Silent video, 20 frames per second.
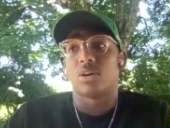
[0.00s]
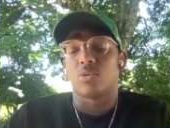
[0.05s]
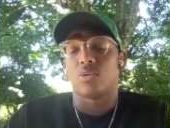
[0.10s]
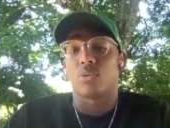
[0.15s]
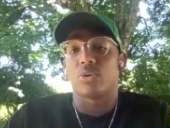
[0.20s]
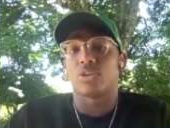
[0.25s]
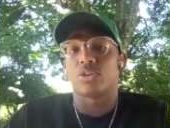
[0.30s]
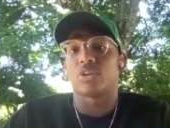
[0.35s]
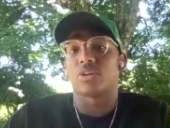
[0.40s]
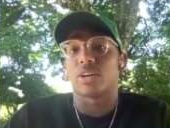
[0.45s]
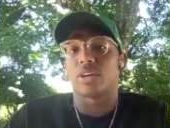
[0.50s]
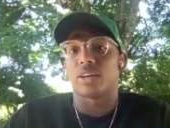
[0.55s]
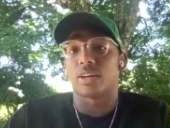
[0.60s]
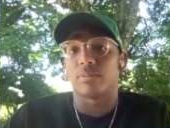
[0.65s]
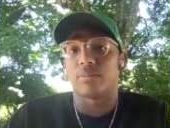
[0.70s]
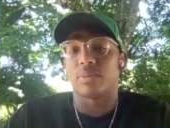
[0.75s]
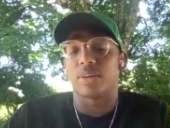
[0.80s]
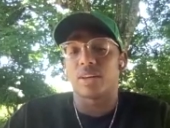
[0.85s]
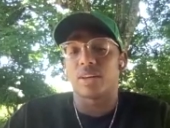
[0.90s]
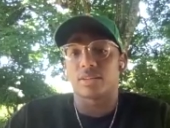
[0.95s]
what they're going
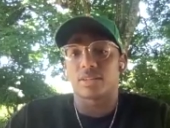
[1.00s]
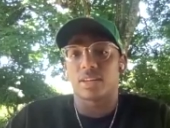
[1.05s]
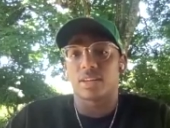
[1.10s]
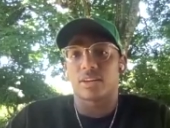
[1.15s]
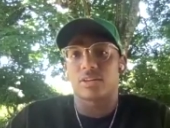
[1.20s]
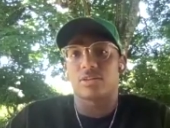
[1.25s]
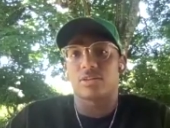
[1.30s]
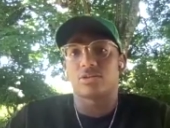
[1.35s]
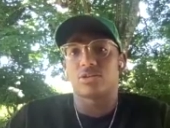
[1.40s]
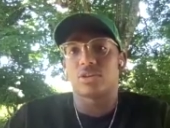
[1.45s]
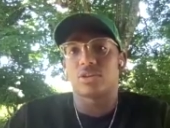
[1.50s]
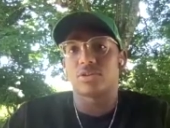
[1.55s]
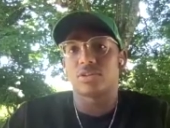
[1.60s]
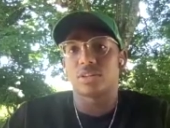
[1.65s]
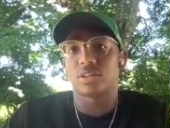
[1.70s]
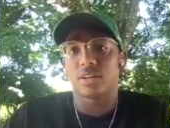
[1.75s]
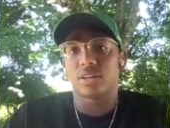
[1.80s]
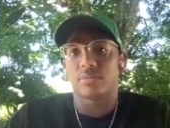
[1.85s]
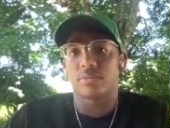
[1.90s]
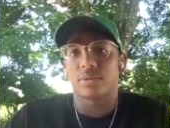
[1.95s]
to be outside of their
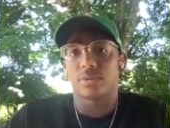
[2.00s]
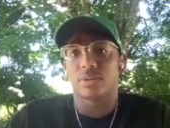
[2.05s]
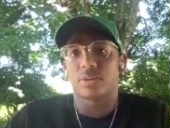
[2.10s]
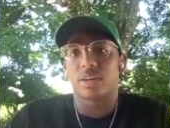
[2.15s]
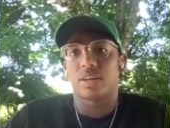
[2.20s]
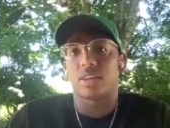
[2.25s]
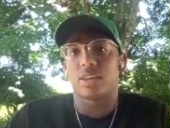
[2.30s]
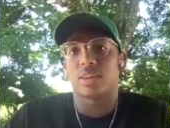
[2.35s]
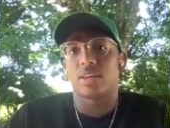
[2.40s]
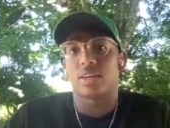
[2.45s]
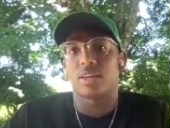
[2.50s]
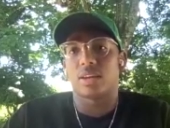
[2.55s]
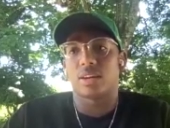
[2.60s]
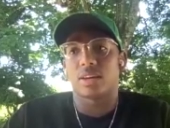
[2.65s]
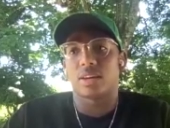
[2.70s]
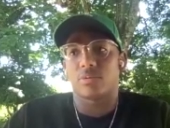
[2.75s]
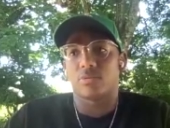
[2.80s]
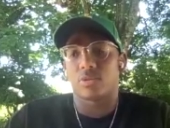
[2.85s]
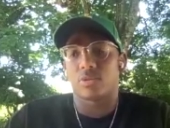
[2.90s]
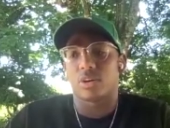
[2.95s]
jersey number. And then
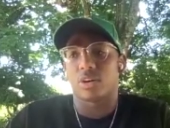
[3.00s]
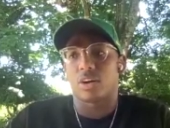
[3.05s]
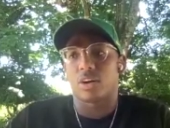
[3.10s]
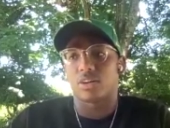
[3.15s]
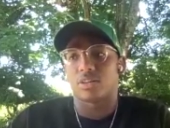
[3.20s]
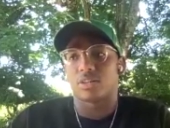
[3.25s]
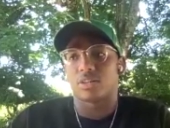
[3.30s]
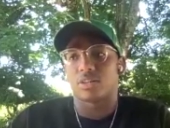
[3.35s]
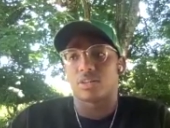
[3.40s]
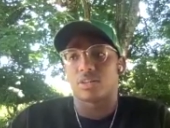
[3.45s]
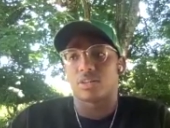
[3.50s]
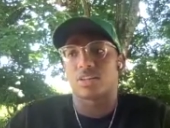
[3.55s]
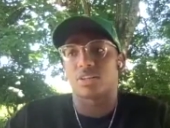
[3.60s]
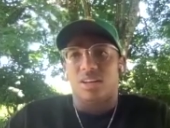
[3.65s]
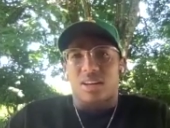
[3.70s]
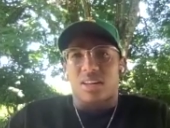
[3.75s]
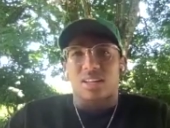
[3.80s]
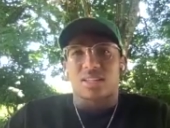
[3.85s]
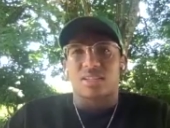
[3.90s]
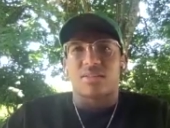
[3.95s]
in regards of
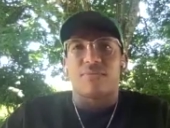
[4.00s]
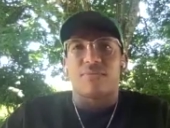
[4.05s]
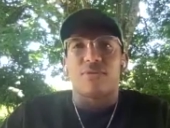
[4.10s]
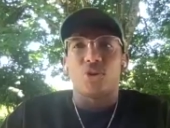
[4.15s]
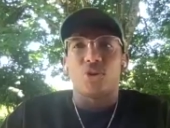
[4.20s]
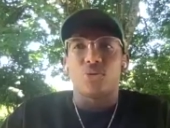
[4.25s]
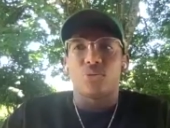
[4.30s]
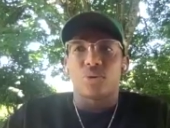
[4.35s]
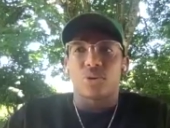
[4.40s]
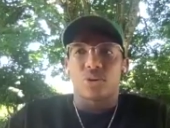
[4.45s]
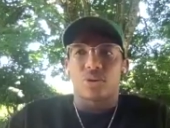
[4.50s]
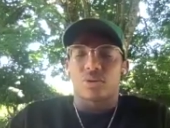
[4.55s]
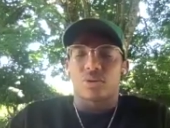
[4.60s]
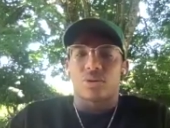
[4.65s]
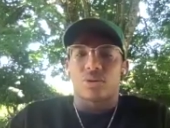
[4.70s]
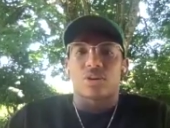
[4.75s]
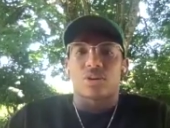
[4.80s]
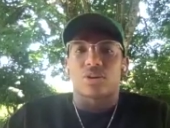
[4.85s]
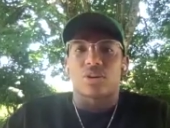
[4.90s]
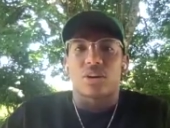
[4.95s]
just, a viewer
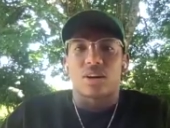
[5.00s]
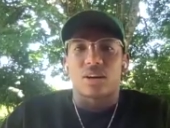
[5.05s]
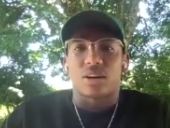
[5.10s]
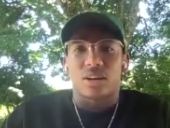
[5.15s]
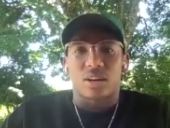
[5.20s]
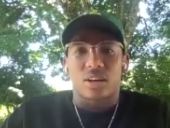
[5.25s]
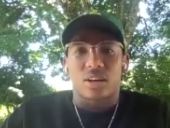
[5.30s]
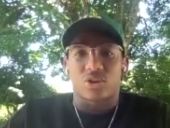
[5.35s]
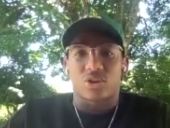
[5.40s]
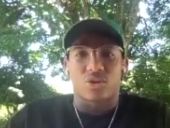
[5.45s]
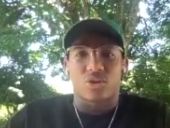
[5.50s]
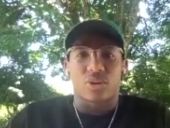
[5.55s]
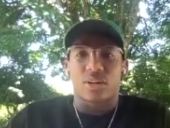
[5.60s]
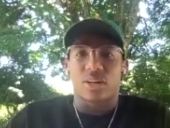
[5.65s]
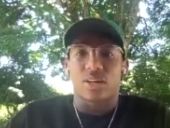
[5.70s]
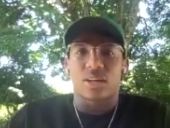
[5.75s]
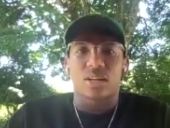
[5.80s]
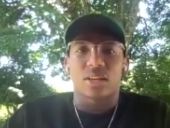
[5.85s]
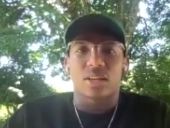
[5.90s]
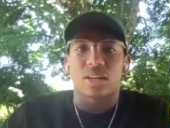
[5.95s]
or a
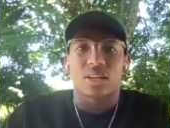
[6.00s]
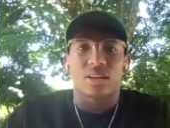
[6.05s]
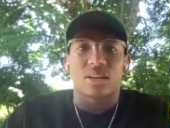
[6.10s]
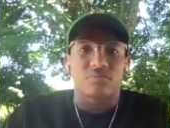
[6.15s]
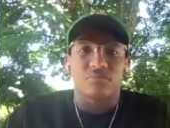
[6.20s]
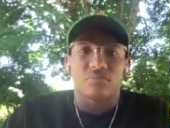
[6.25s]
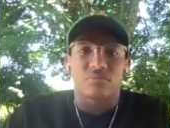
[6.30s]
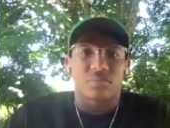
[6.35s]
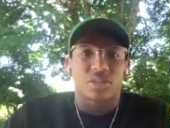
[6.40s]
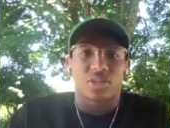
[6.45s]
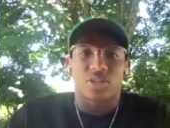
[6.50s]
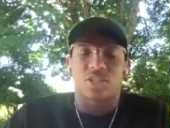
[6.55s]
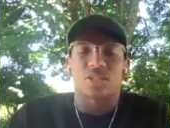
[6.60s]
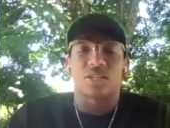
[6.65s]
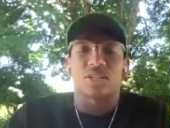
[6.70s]
critic and just